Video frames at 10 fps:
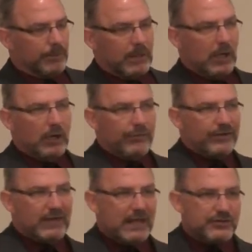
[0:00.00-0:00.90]
You know, the
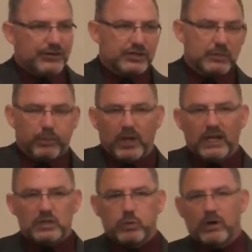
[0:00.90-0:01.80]
desert is a
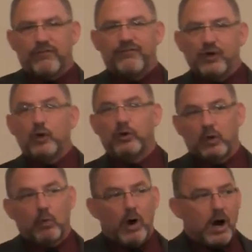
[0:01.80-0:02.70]
place where food
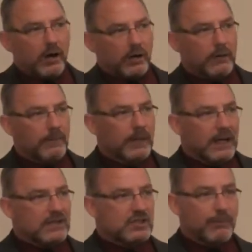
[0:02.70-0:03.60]
and water
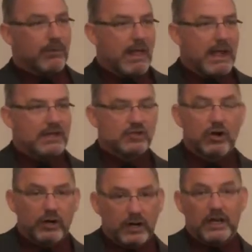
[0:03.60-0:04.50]
uh, supplies
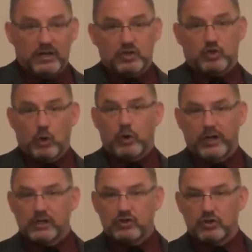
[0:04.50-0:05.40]
are in a
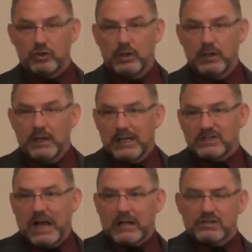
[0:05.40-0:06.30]
shortage. It's
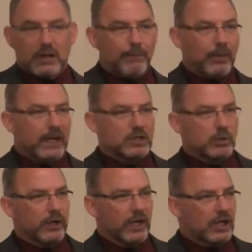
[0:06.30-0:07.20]
not some place
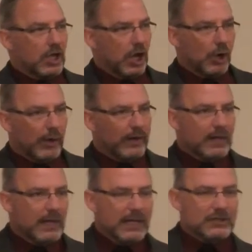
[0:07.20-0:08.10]
where you go and,
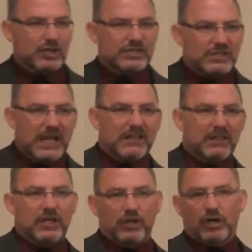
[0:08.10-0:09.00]
and just think
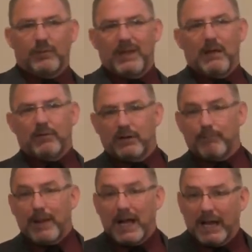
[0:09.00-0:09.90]
that you're going to be able to
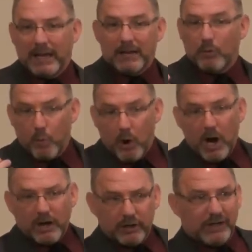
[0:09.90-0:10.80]
buy
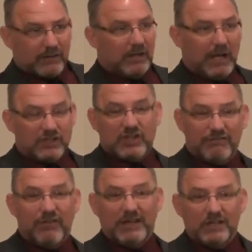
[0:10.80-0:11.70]
water at the next
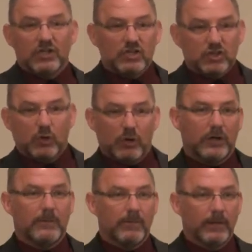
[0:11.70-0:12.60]
convenience
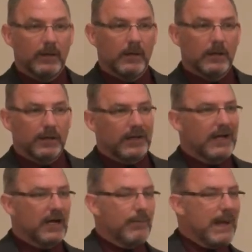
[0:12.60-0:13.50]
store. You're
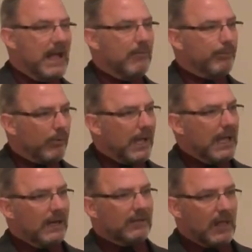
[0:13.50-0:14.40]
not going to buy
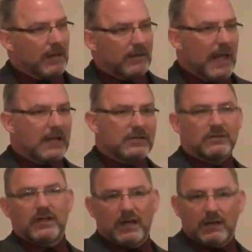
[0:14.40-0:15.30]
bread at that
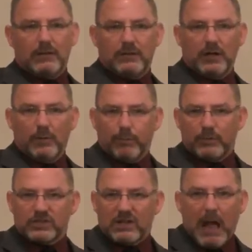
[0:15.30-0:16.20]
next uh, you know,
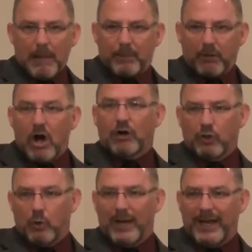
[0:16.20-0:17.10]
stop along
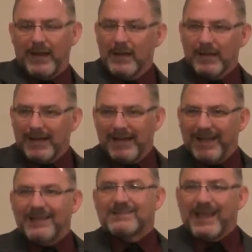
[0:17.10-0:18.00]
the way. Uh,
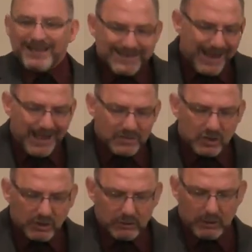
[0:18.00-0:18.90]
it's a
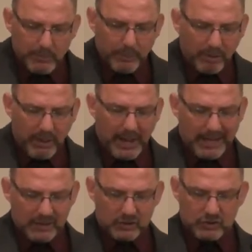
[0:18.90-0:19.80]
desert
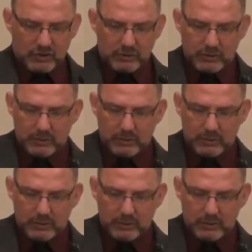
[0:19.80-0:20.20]
place.